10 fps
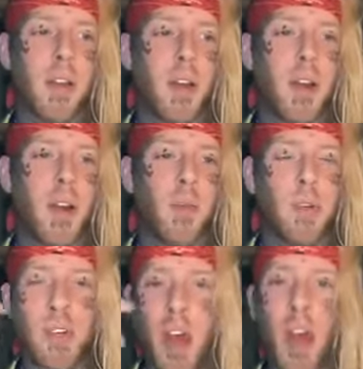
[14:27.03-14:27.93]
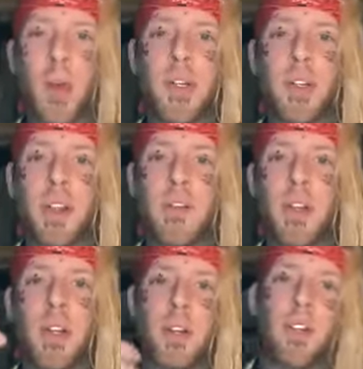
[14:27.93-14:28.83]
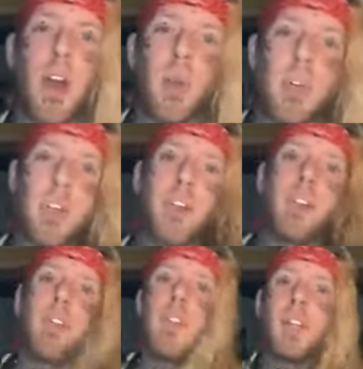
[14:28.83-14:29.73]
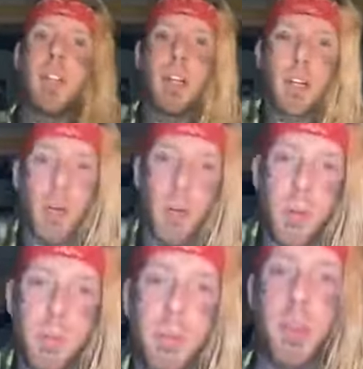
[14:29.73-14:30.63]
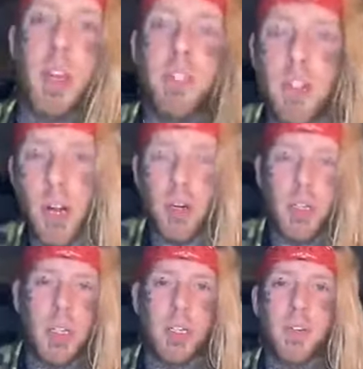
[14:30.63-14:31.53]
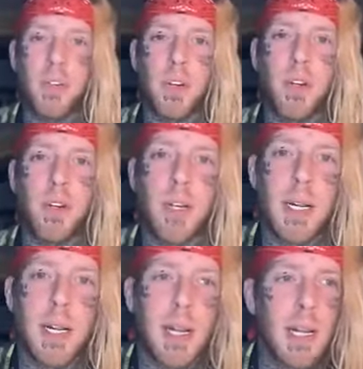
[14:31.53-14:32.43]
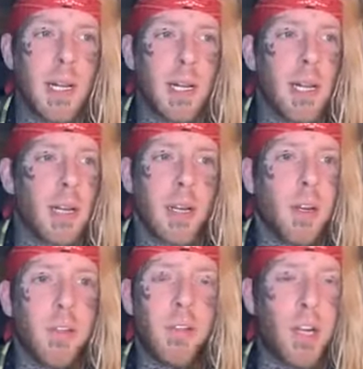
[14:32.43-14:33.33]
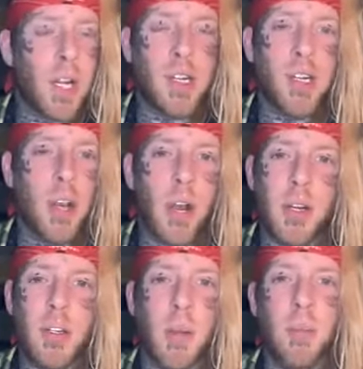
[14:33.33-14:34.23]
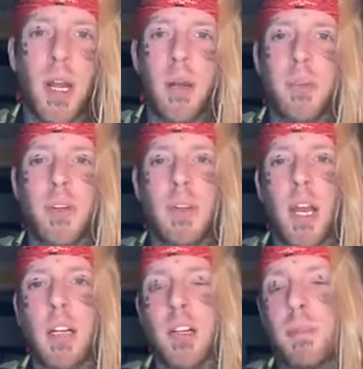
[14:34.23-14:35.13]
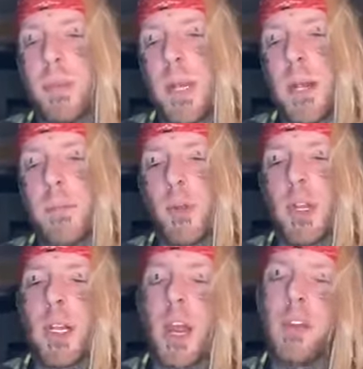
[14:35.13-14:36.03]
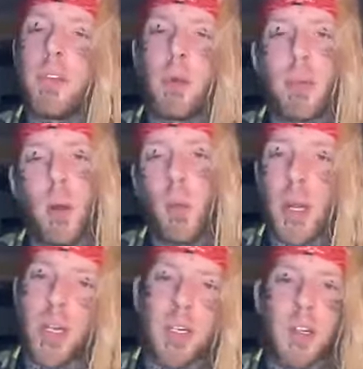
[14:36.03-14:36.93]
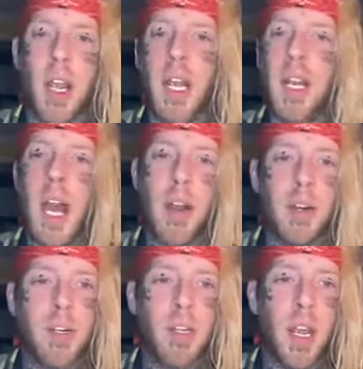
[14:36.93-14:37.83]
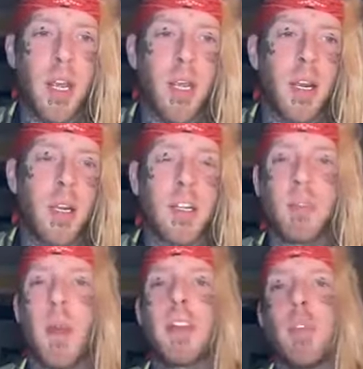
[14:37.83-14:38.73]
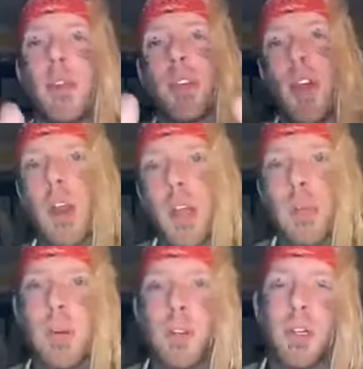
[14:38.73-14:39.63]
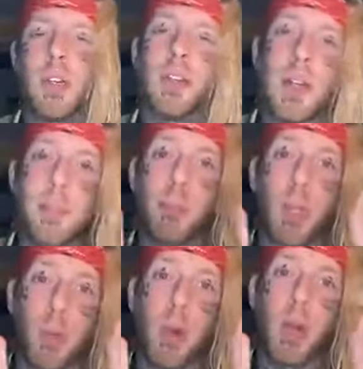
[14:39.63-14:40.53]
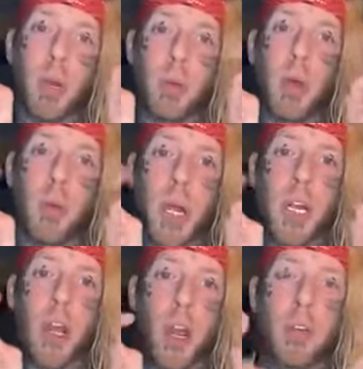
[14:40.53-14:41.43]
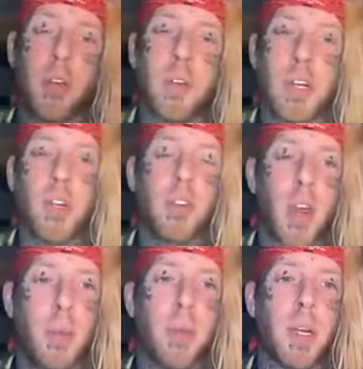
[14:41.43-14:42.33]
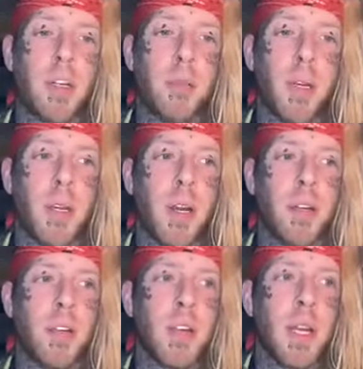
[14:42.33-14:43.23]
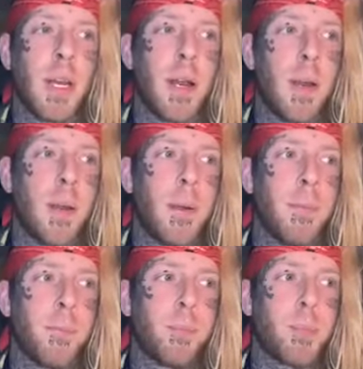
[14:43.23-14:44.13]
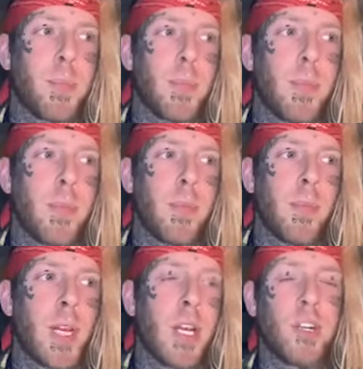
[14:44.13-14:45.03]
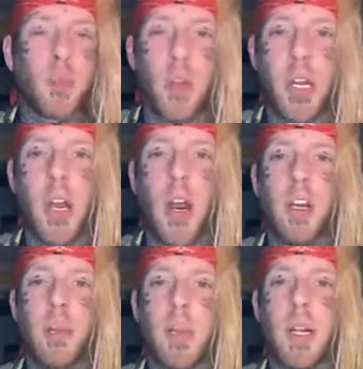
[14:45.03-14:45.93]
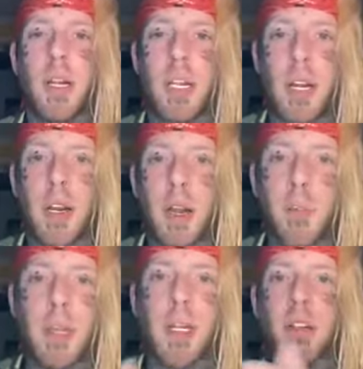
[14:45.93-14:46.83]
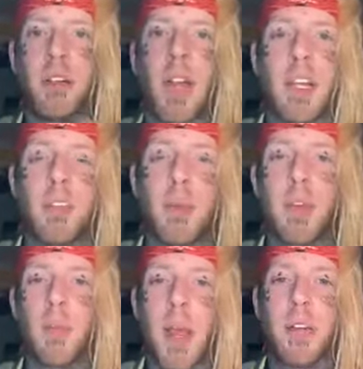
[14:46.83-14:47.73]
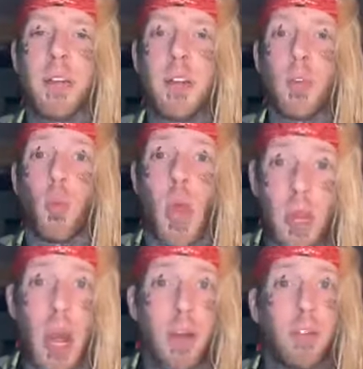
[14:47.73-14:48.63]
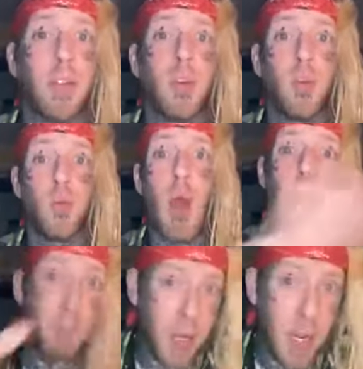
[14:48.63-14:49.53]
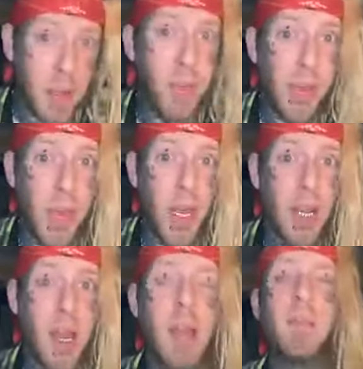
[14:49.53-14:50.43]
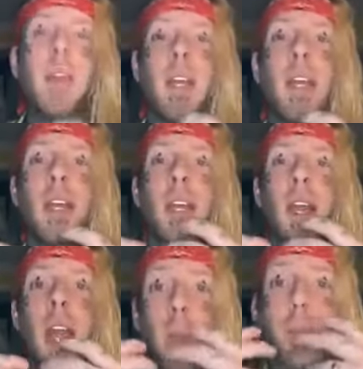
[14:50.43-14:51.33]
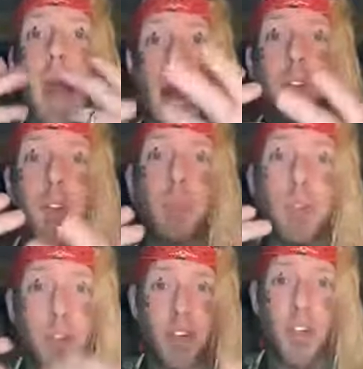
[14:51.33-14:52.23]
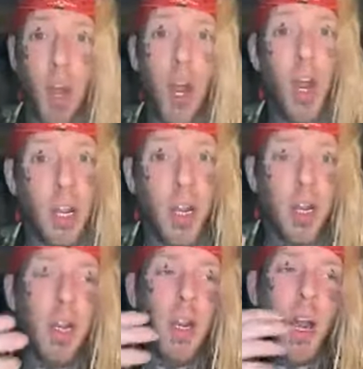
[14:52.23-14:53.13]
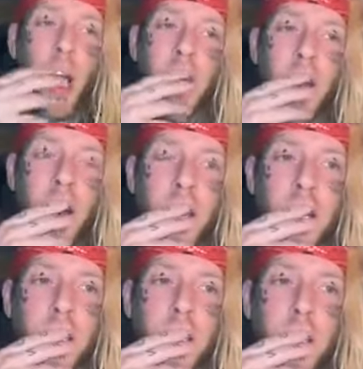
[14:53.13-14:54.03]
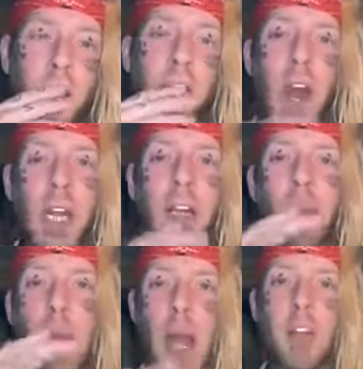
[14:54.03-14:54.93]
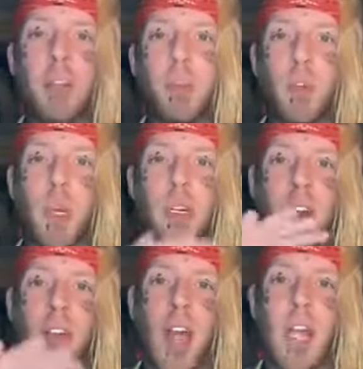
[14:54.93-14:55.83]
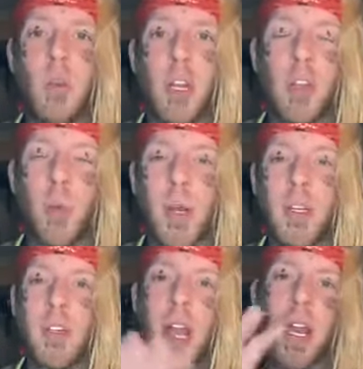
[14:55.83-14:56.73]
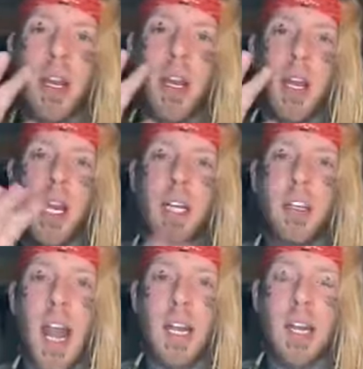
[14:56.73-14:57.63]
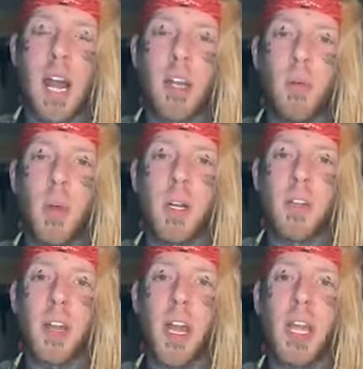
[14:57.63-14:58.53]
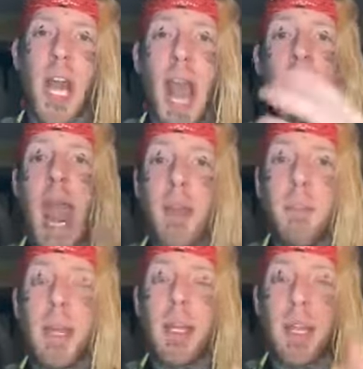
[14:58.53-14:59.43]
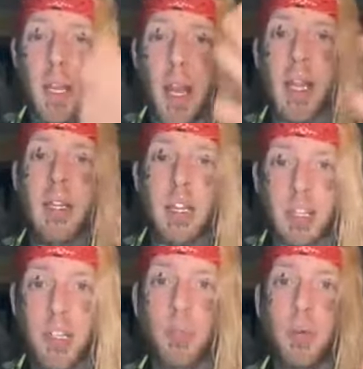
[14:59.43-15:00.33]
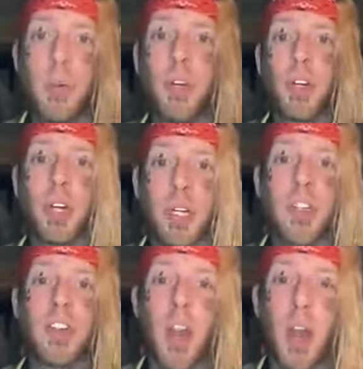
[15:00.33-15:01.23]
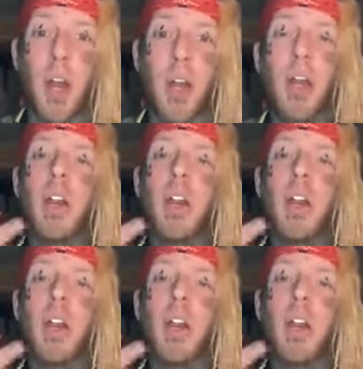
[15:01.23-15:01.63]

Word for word: Um, it's always different. There's always different, you know, difficulties for for each song. Sometimes it's like just being really careful about what you're saying and how you're saying it, especially when you're talking about these quote unquote like controversial topics because um, it's really hard to be clear and be concise with your message while also rhyming everything and making it an, a palatable song. Uh, so finding the balance between saying what you want to say exactly how you want to say it and making a listenable good song.